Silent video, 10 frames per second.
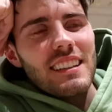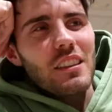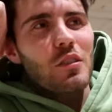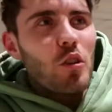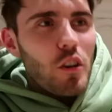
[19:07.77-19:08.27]
The
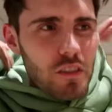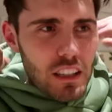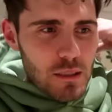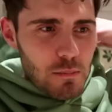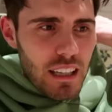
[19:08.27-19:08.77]
thought of
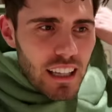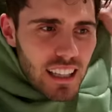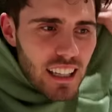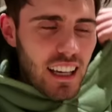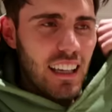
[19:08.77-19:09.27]
this
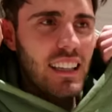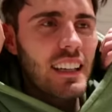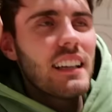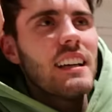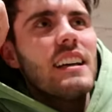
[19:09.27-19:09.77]
being like
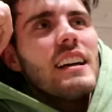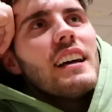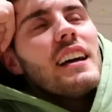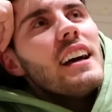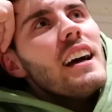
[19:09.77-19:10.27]

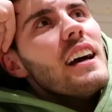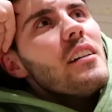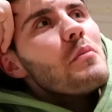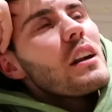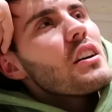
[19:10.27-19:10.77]

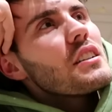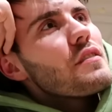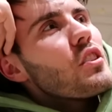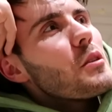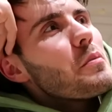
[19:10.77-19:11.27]
my last
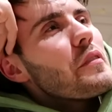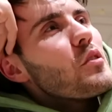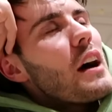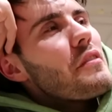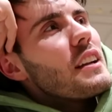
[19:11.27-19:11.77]
vlog
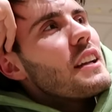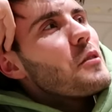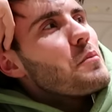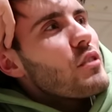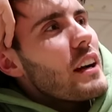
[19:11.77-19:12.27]
before having a
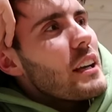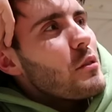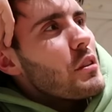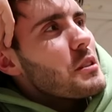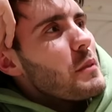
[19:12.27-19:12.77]
little
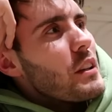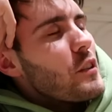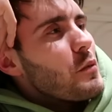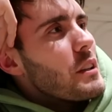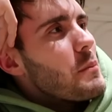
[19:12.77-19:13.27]
break whilst being
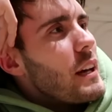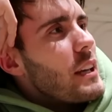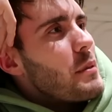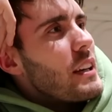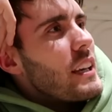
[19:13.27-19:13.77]
off with the
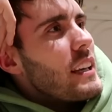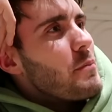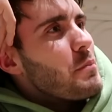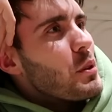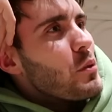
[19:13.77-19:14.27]
baby,
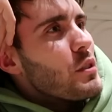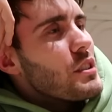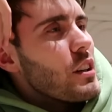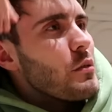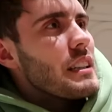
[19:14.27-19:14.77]
but
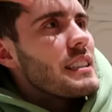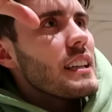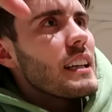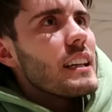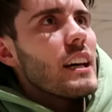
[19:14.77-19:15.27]
also it's
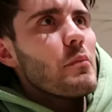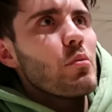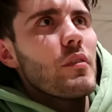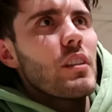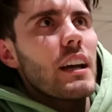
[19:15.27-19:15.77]
syncing up
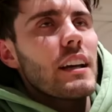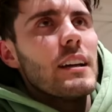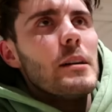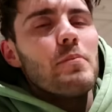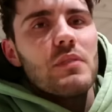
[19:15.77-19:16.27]
with like
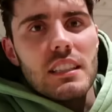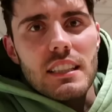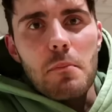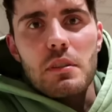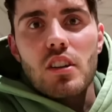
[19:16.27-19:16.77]

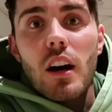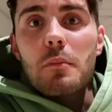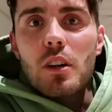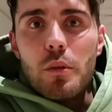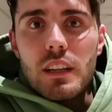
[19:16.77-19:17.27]
December
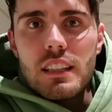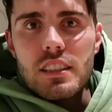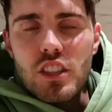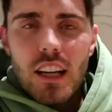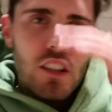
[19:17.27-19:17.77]
time going into
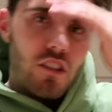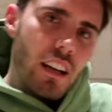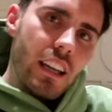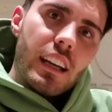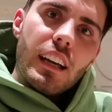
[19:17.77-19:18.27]

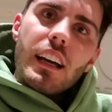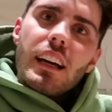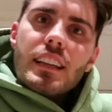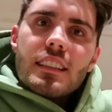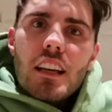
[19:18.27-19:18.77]
January,
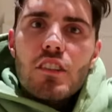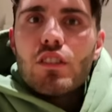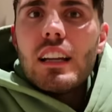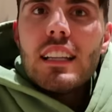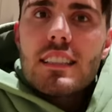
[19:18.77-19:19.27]
is like
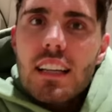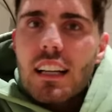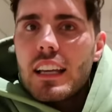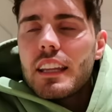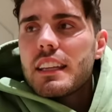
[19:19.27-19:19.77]

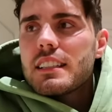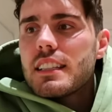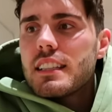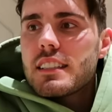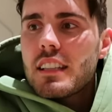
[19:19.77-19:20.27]
realistically this
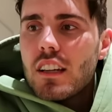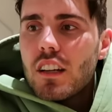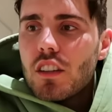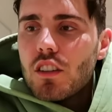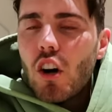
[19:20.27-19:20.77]
is
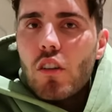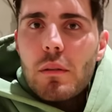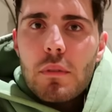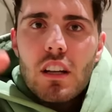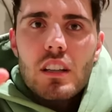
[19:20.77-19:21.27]
not only
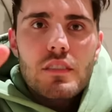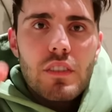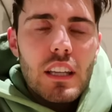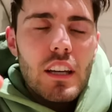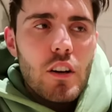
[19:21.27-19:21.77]
my last
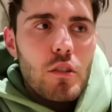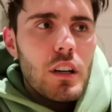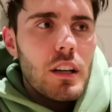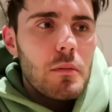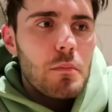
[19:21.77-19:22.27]
video
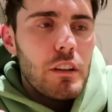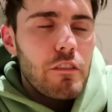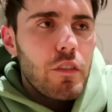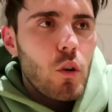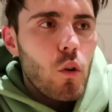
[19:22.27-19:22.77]

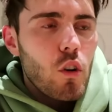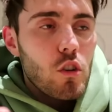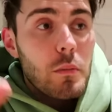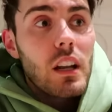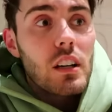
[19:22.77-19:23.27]
before,
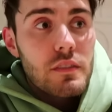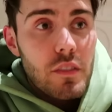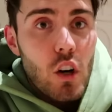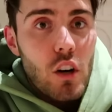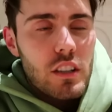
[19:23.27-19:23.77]
or my last
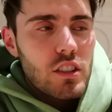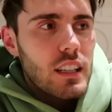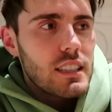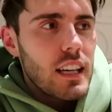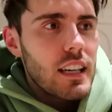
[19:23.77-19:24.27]
vlog shall
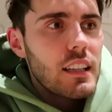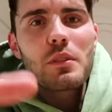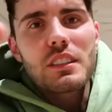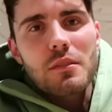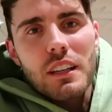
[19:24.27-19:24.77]
I say,
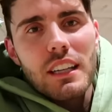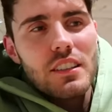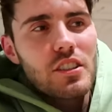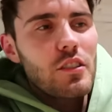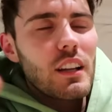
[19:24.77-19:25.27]
because I'm keen
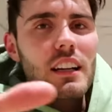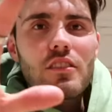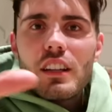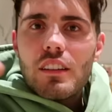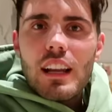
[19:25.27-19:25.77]
to shoot like a
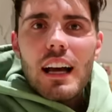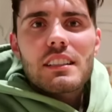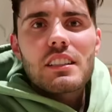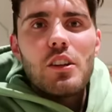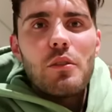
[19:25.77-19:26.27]
really
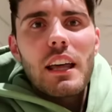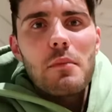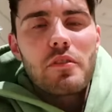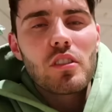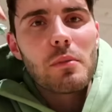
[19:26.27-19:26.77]
relaxed Q and A
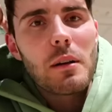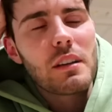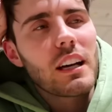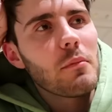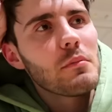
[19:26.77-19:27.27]
before the baby
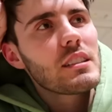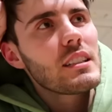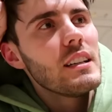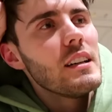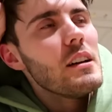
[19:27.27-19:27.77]
comes,
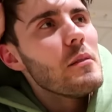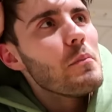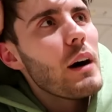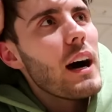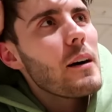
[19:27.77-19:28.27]

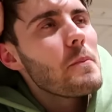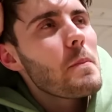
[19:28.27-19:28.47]
but